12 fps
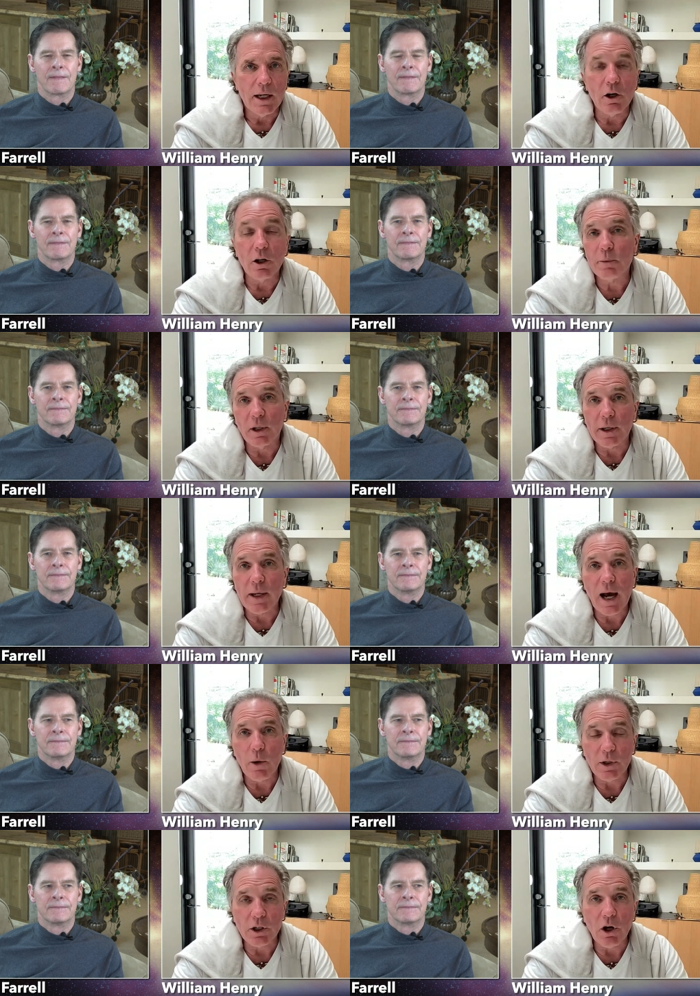Speaker 1: ultimately how
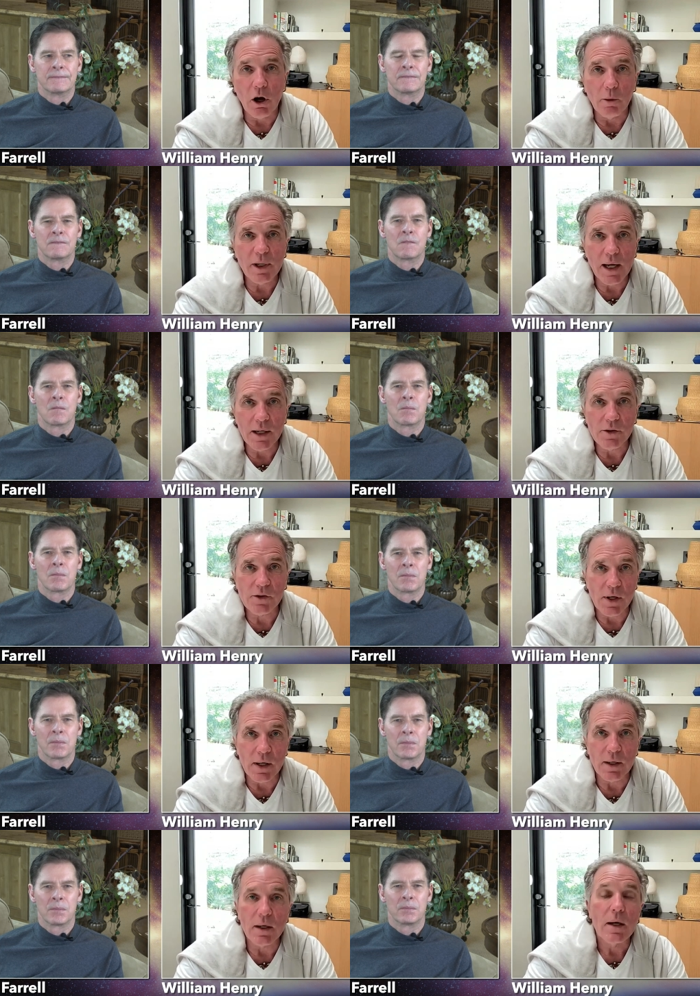it culminates
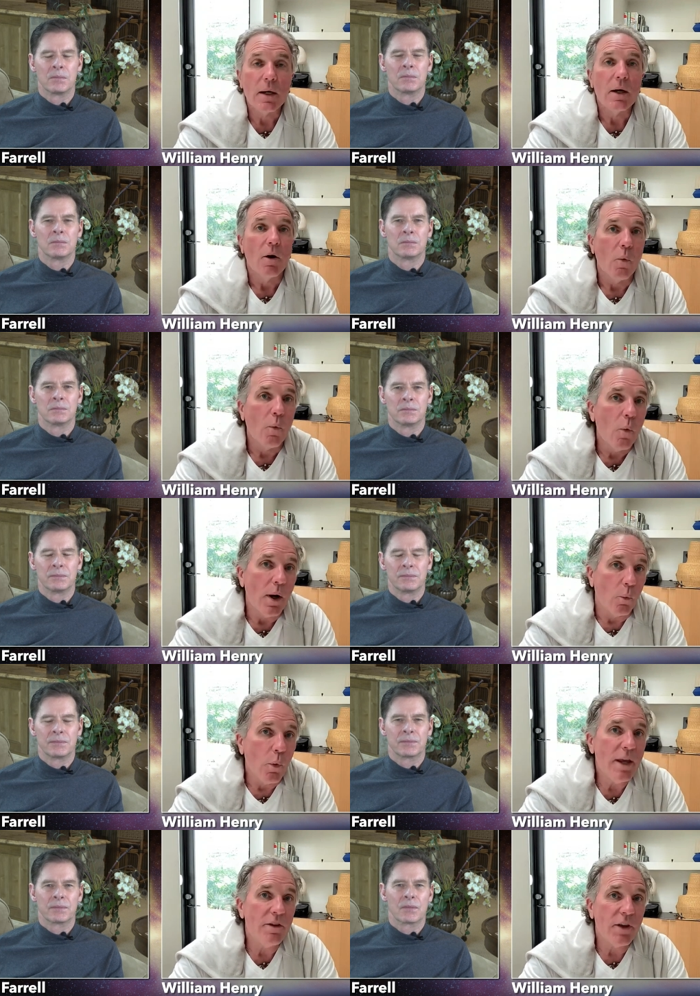in what
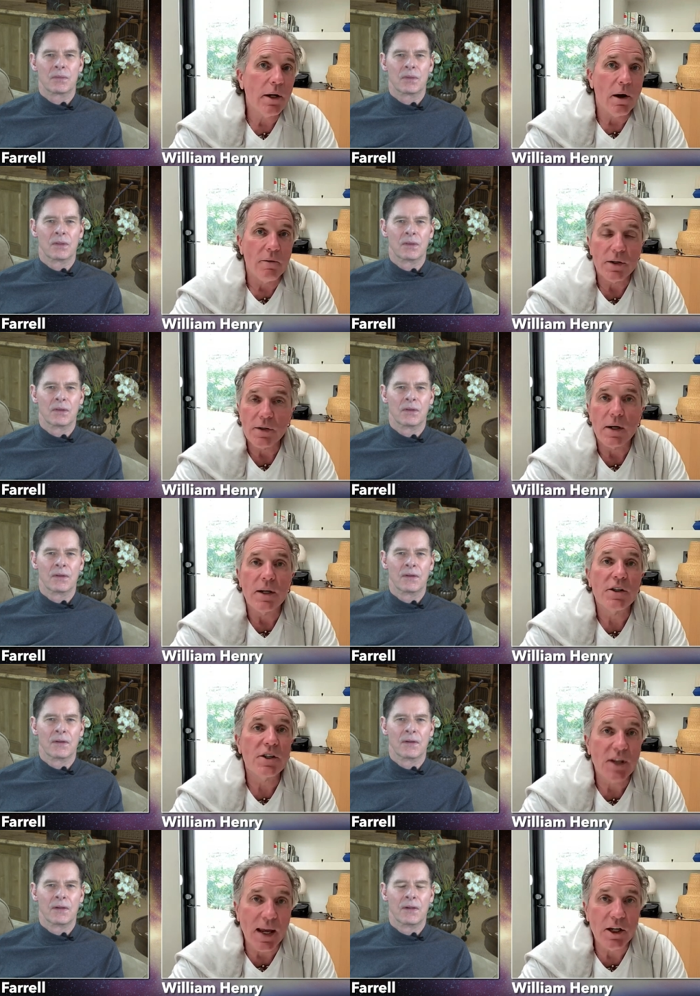we think of as an
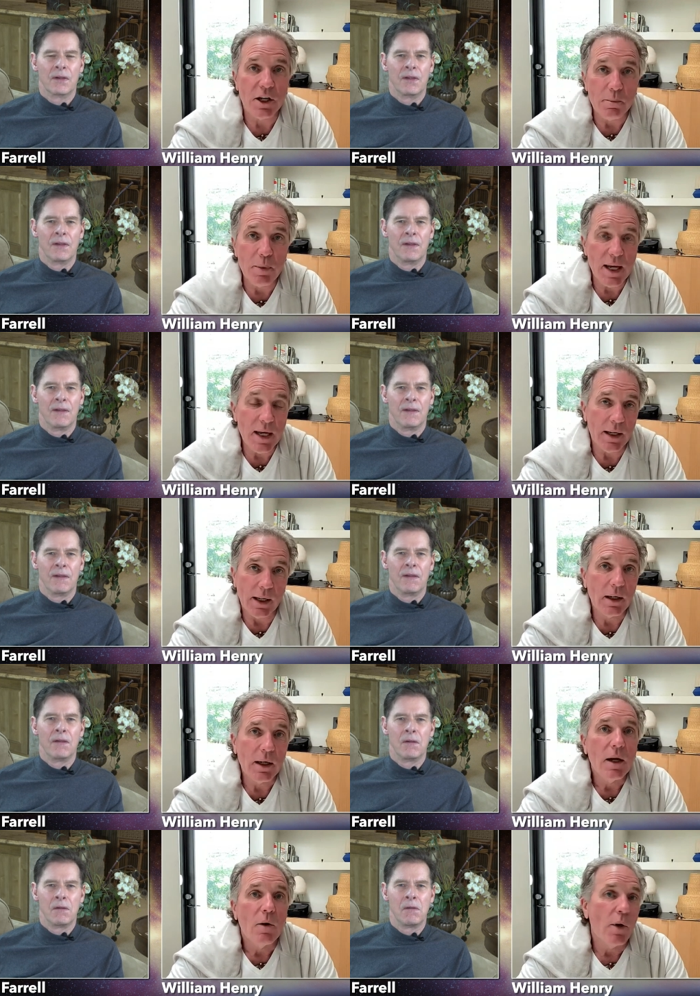ascended being
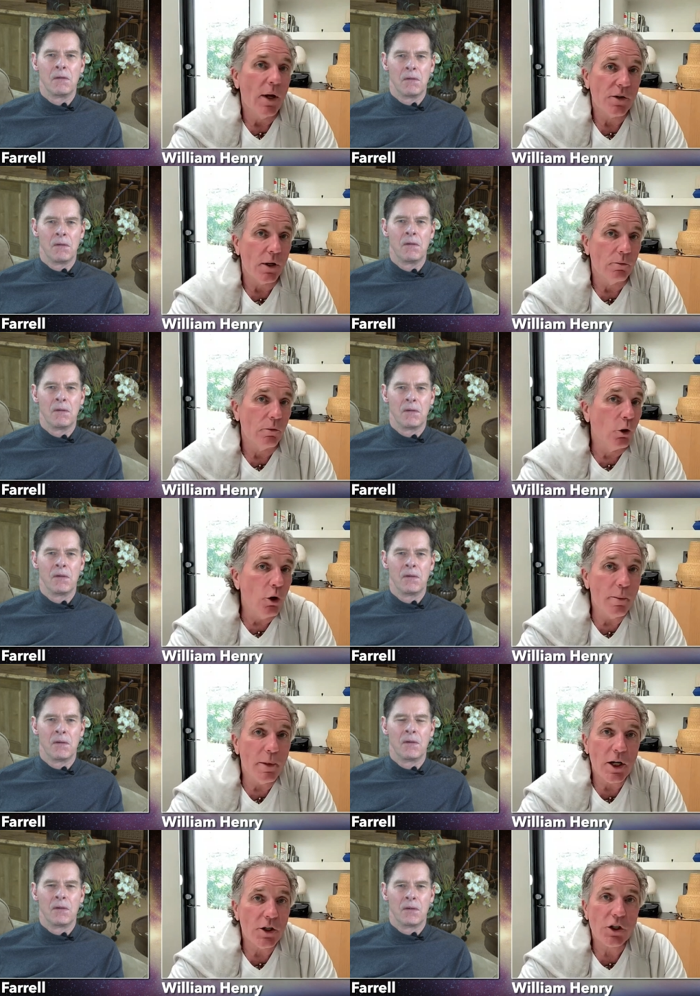is a
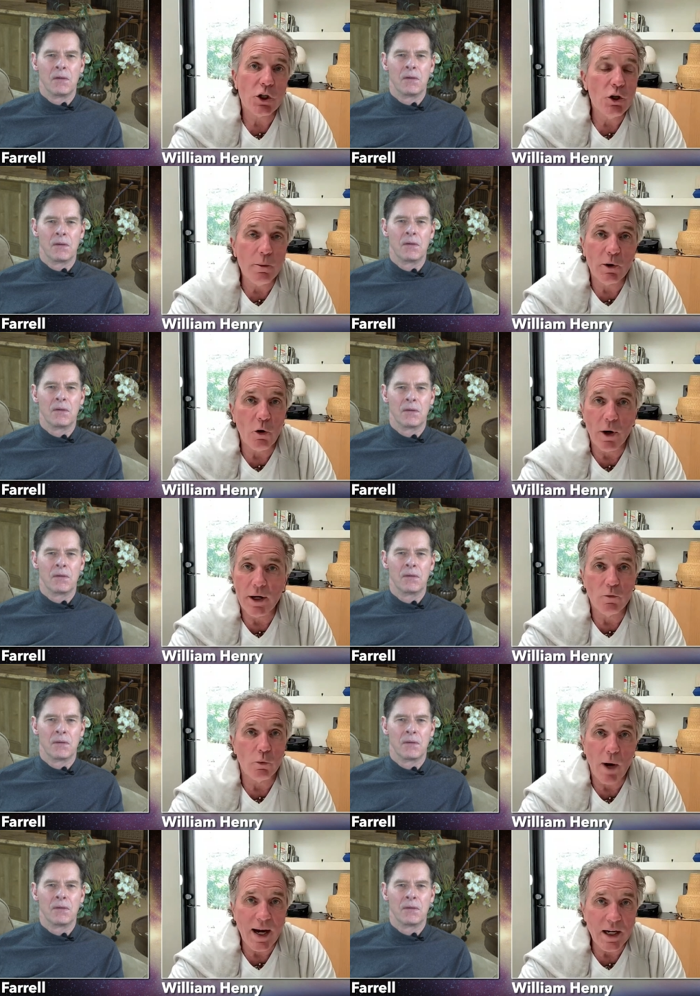luminous humanoid
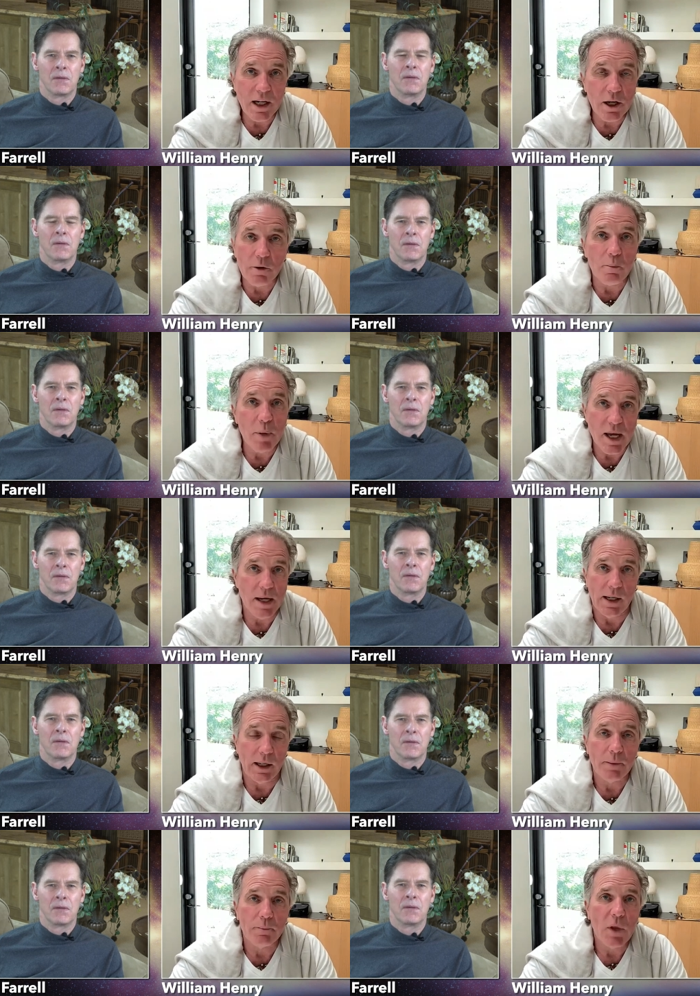radiant
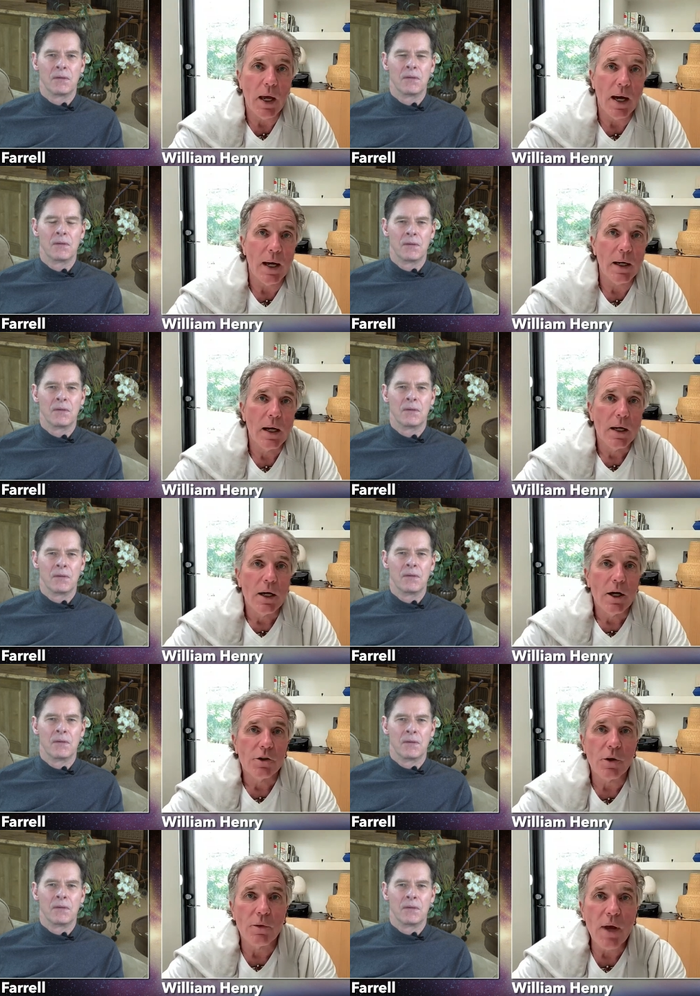being and
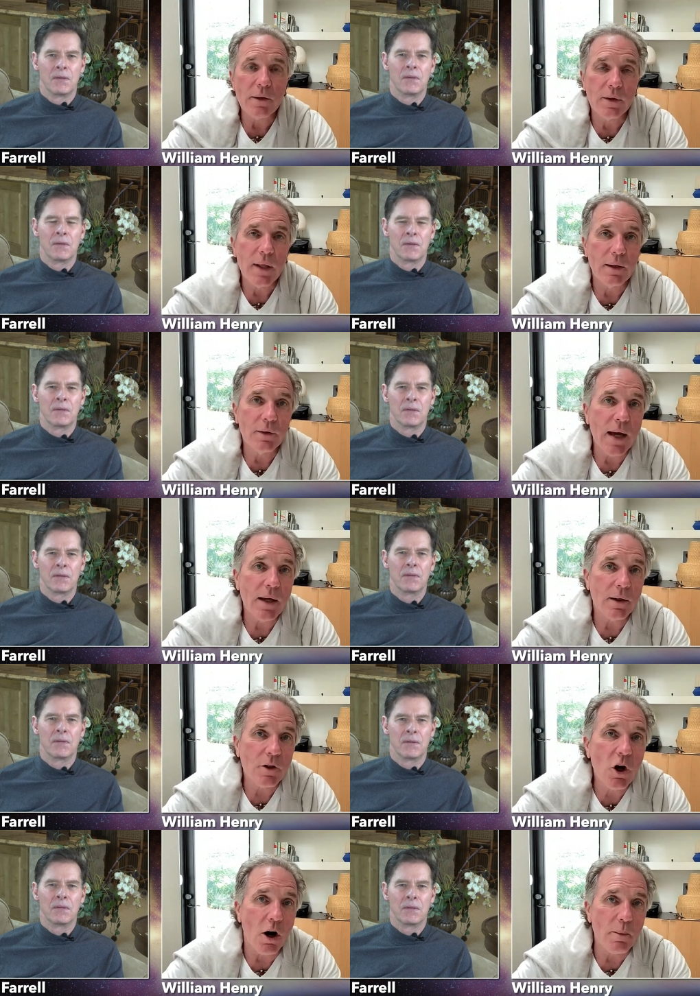so that, that that,
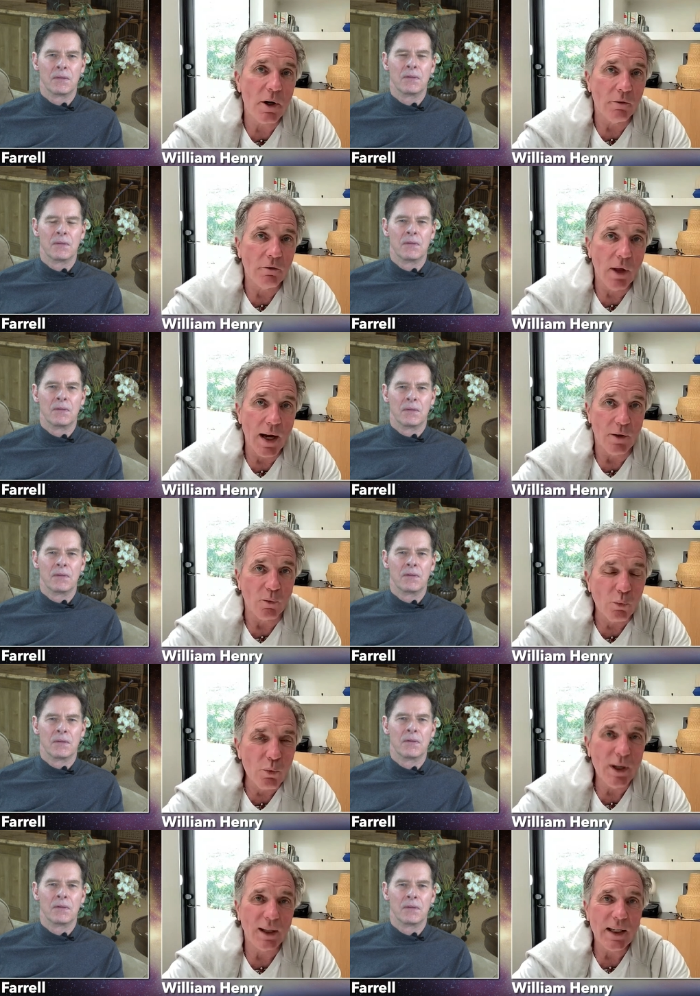garment of light
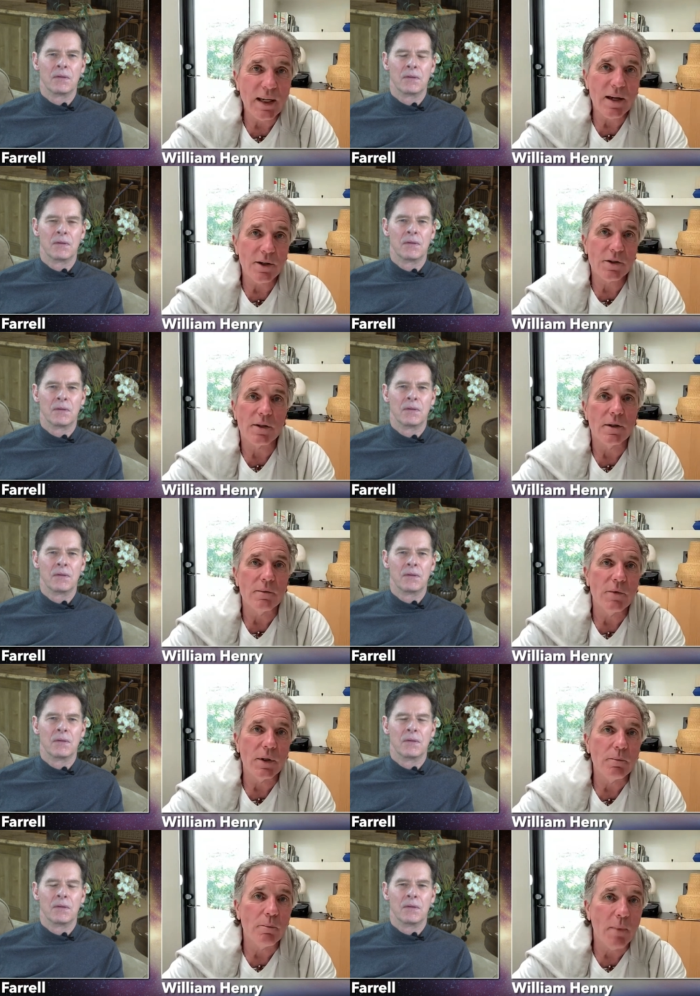really is the,
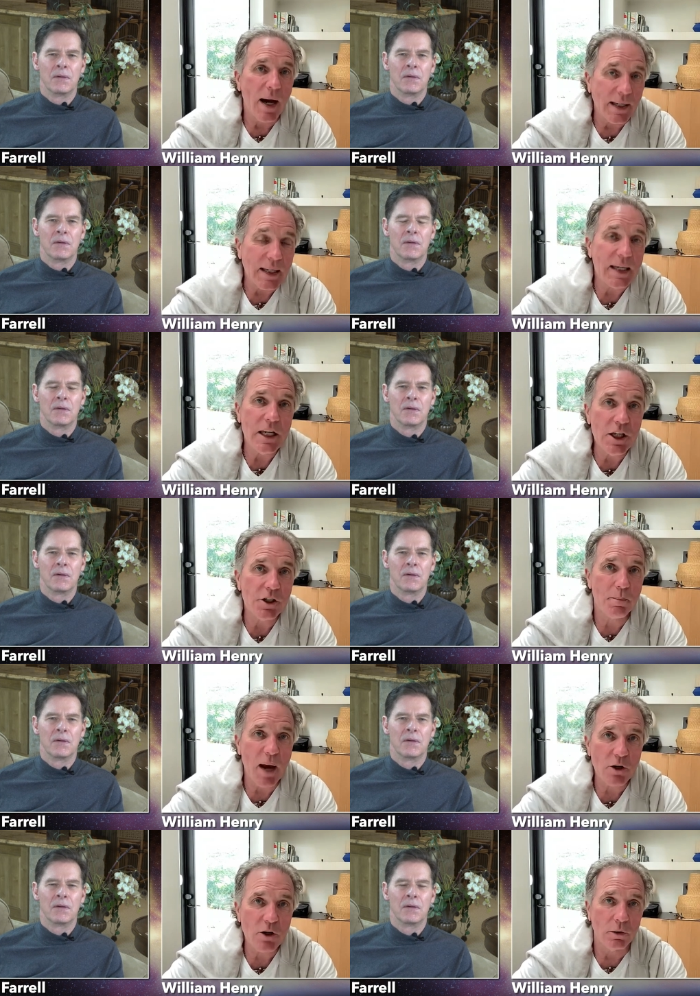the my key
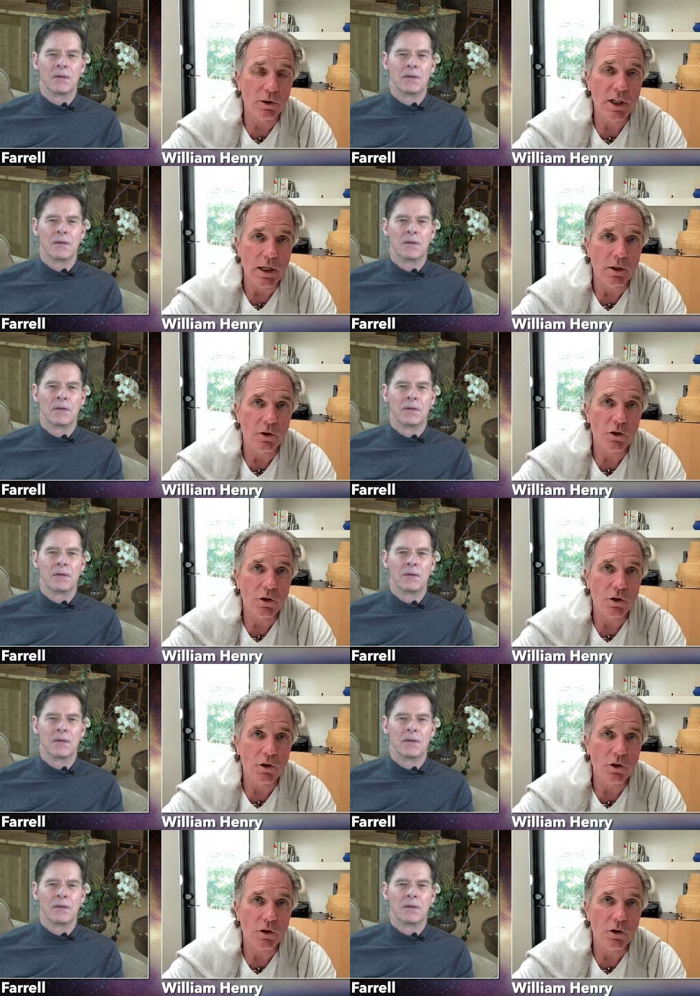specialty in